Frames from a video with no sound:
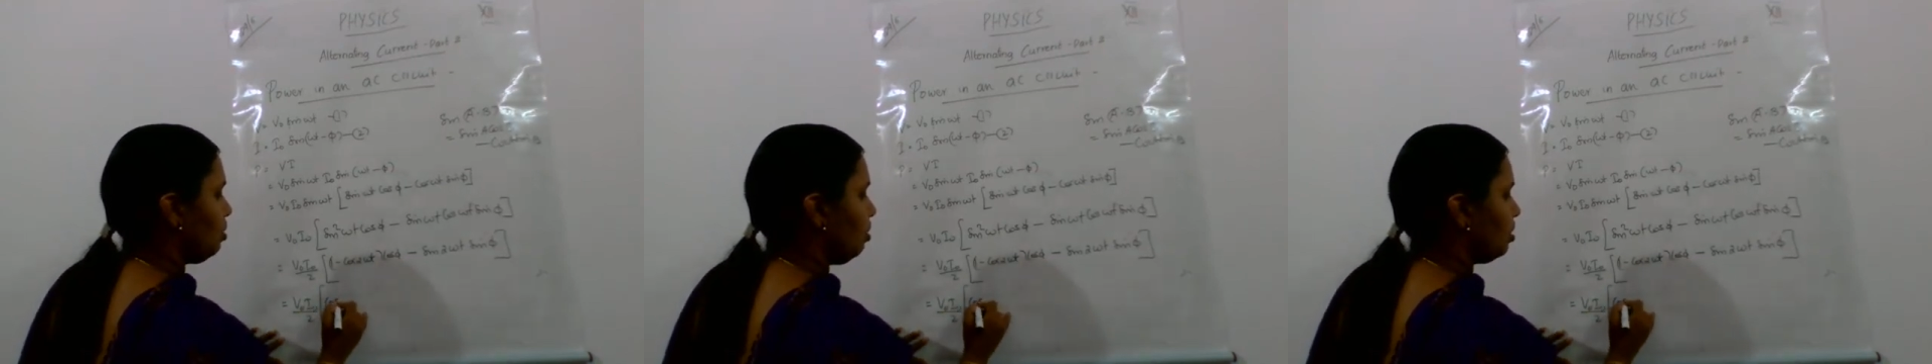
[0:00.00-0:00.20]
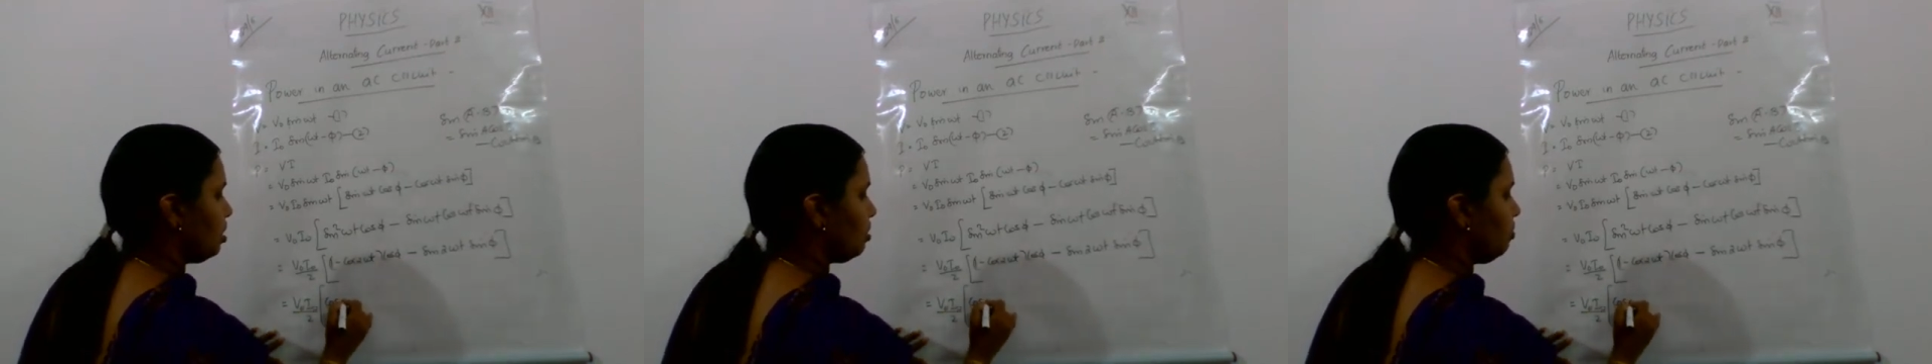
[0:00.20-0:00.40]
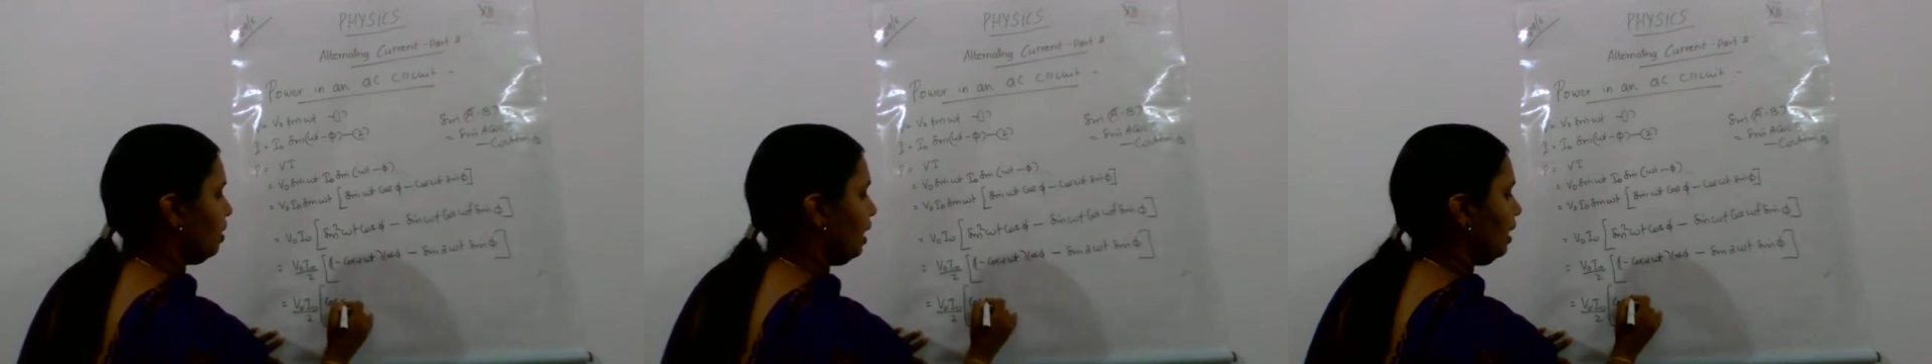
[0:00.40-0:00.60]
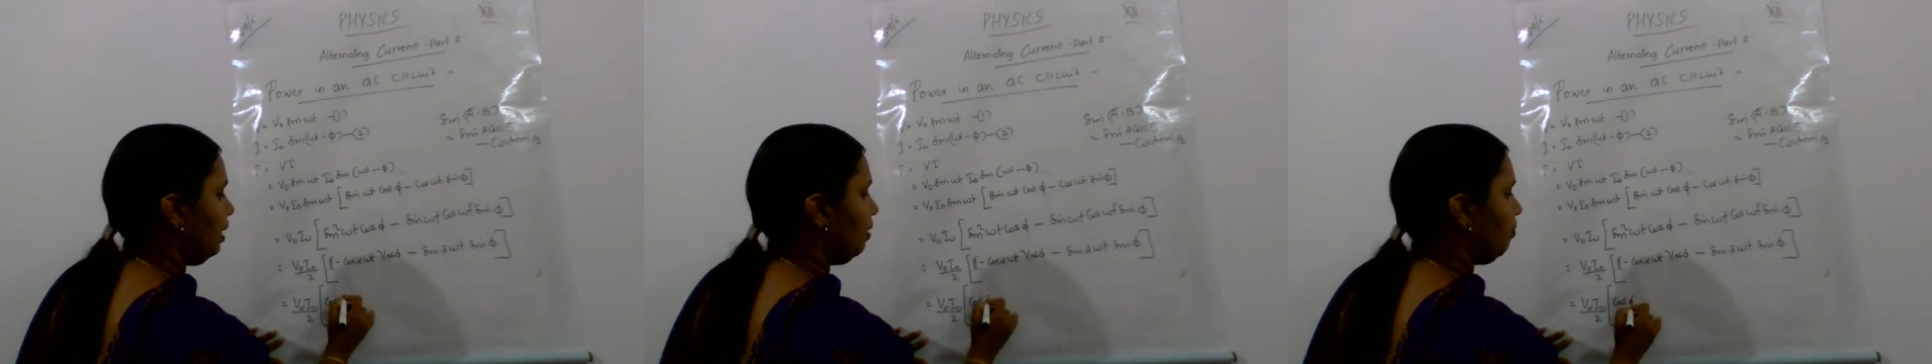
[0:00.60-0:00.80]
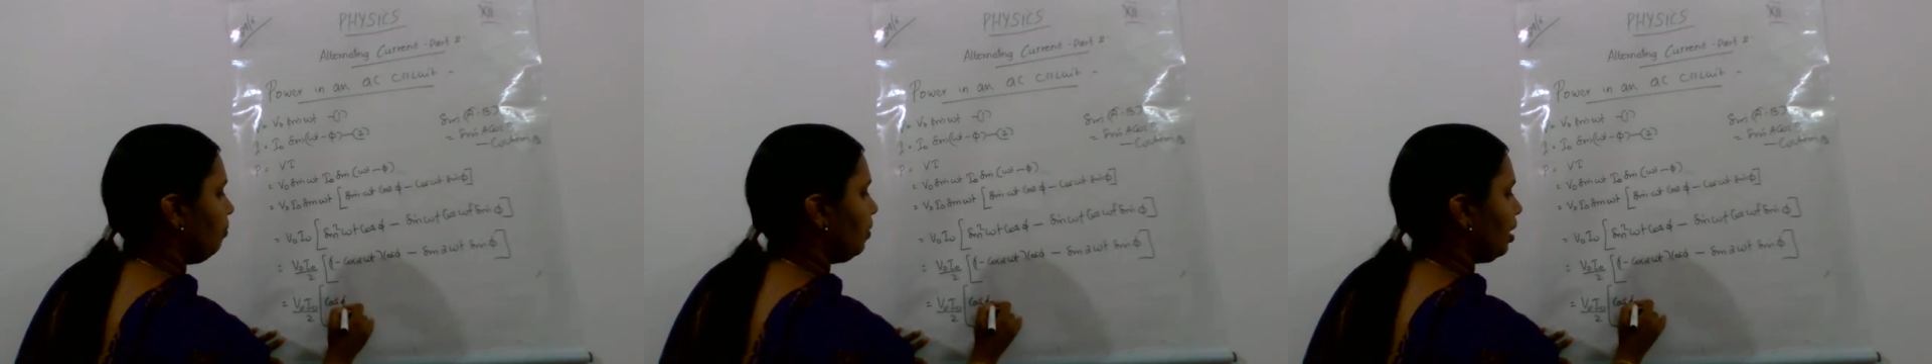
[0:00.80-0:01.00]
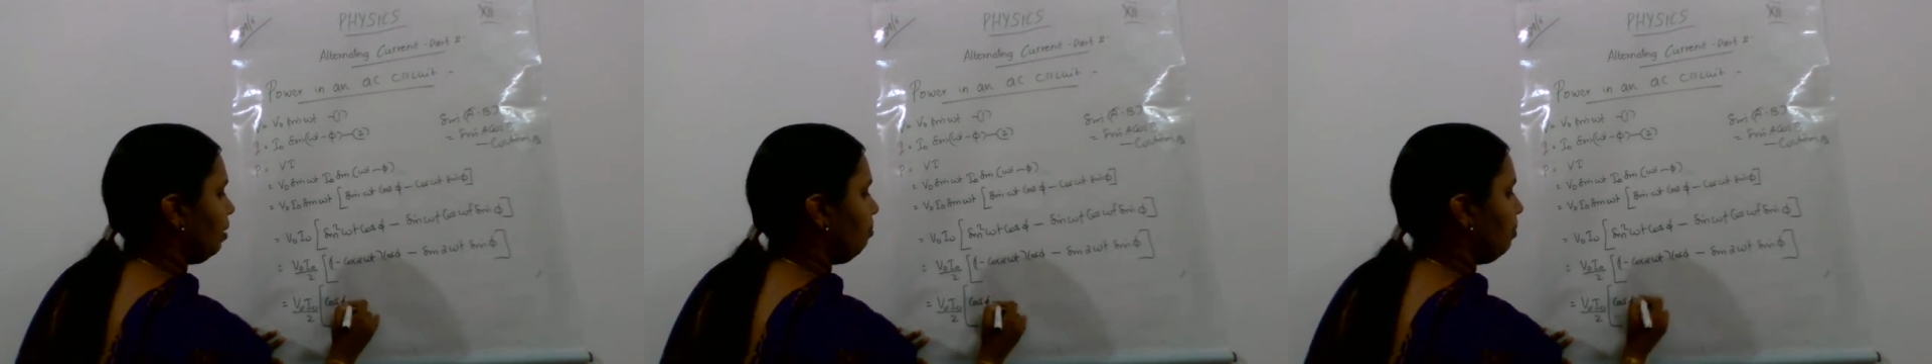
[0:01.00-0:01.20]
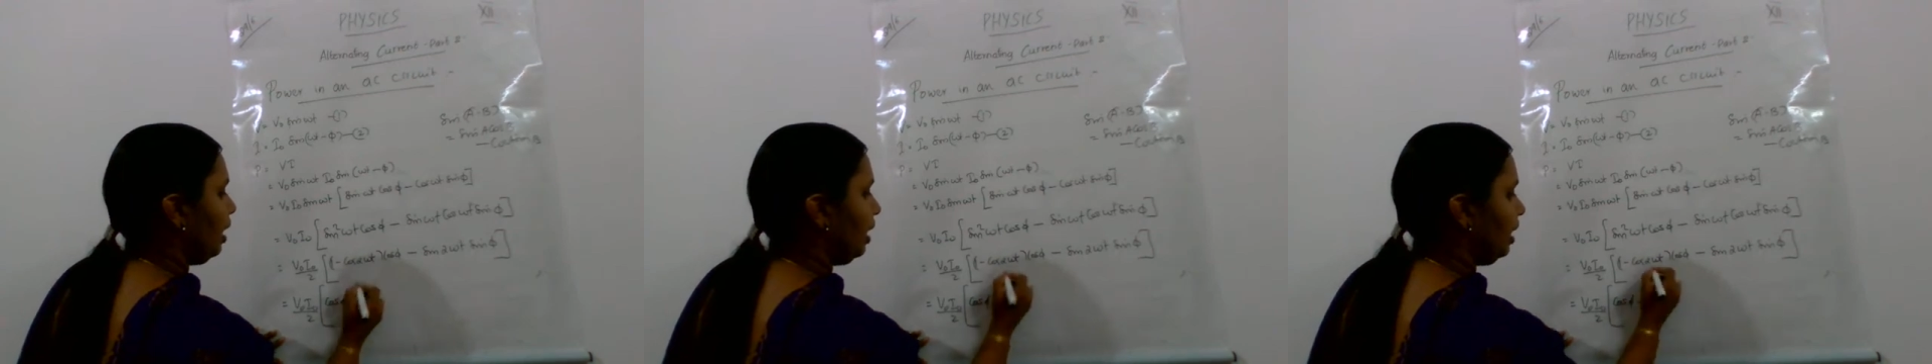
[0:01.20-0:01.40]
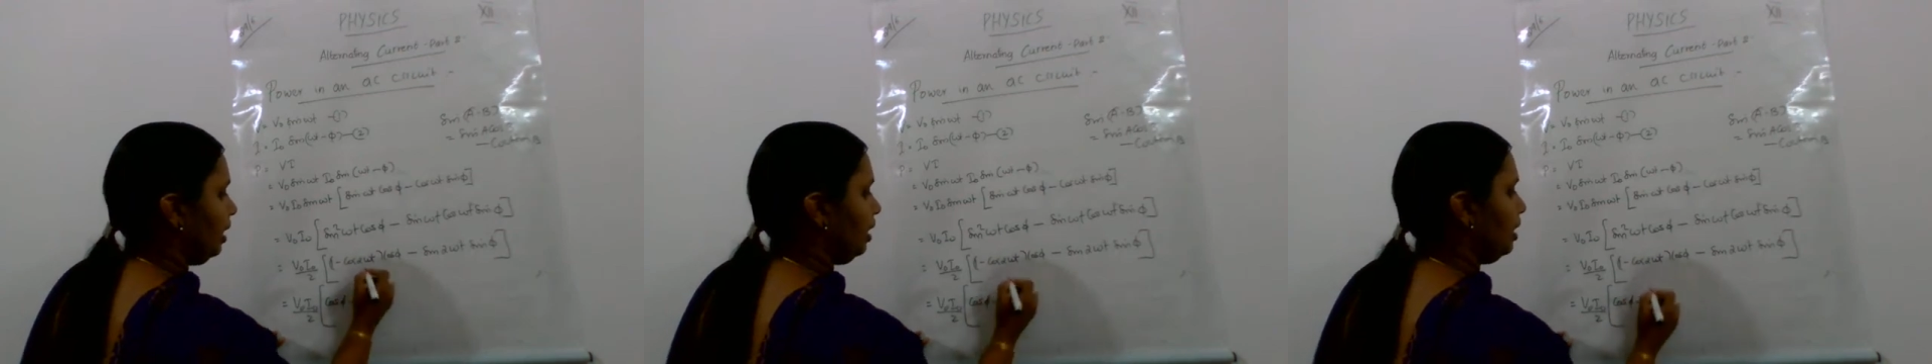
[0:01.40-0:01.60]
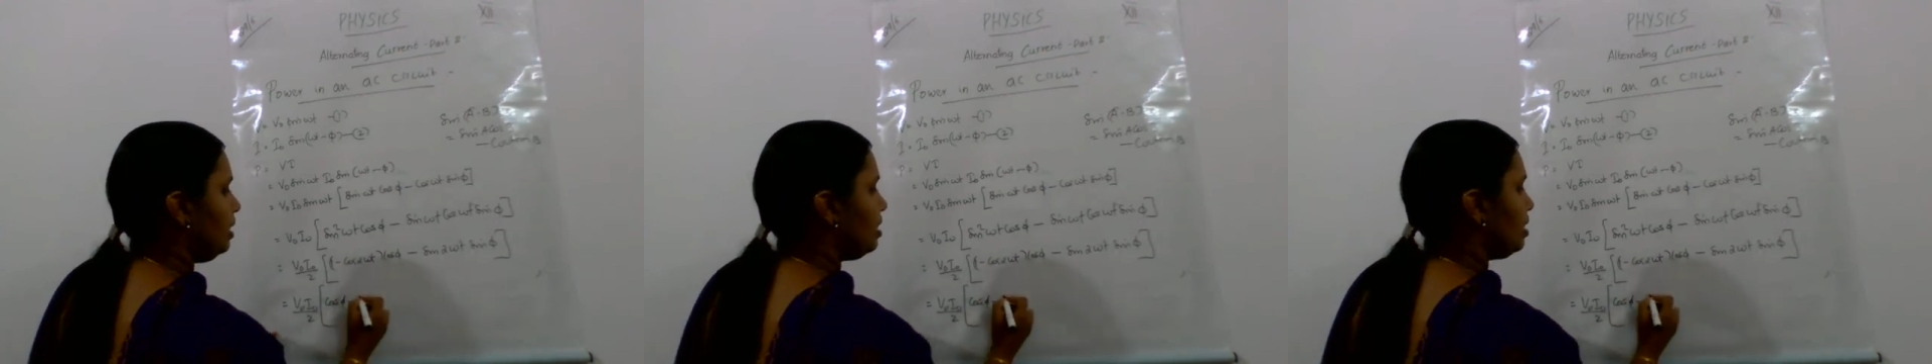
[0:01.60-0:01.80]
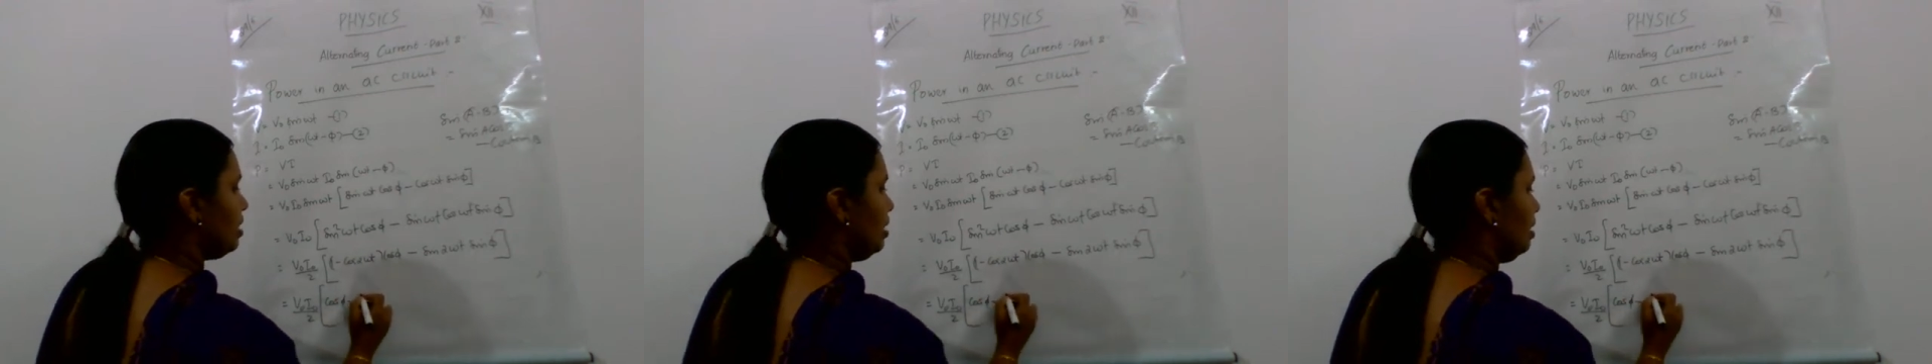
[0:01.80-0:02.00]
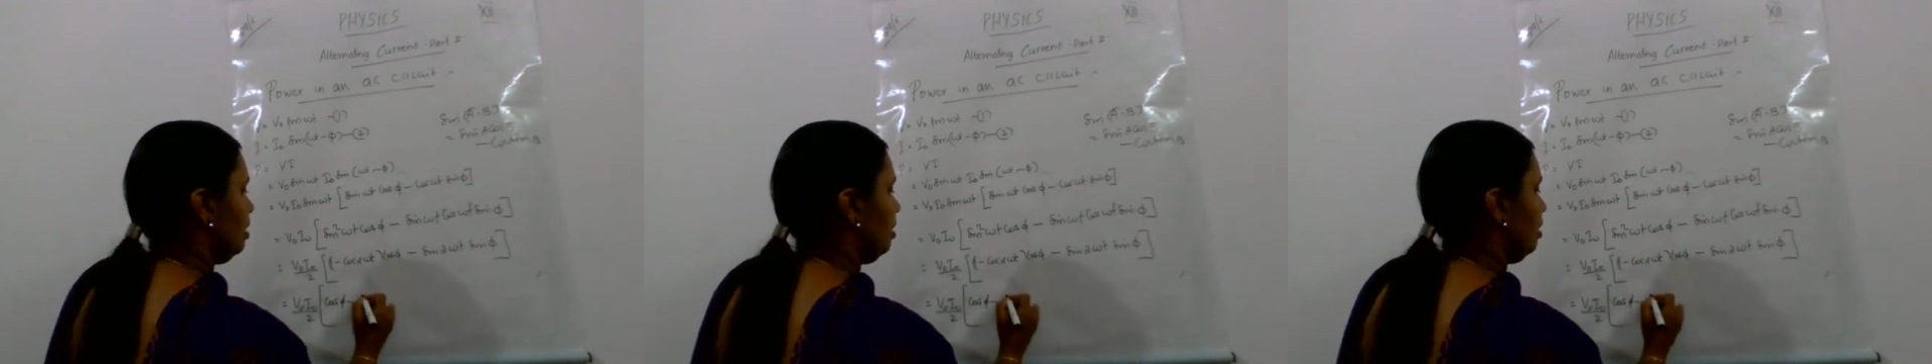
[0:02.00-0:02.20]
cos 5 minus